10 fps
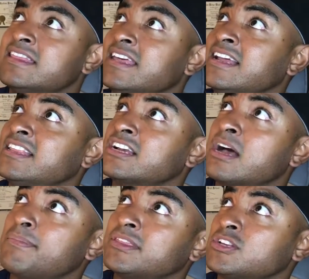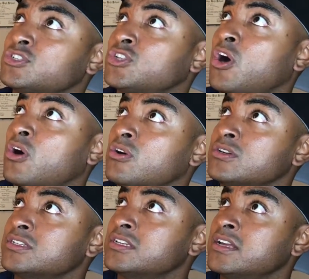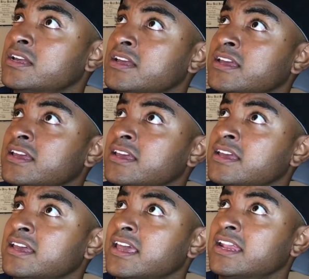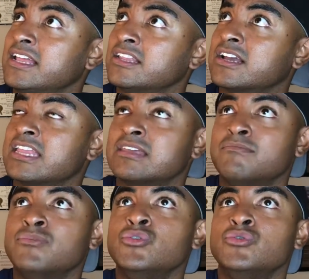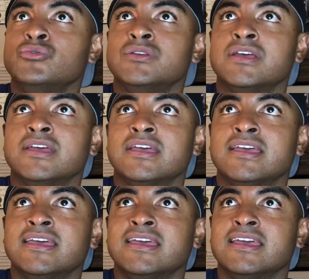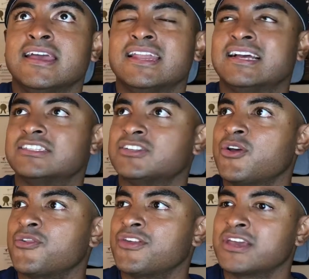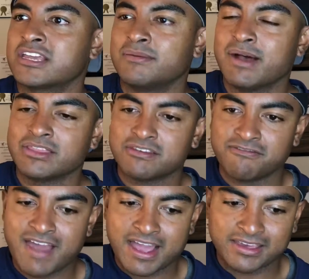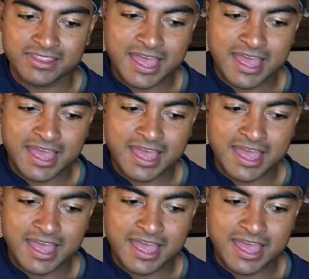Then I look up at the stars and I look at the moon and I start thinking about the fact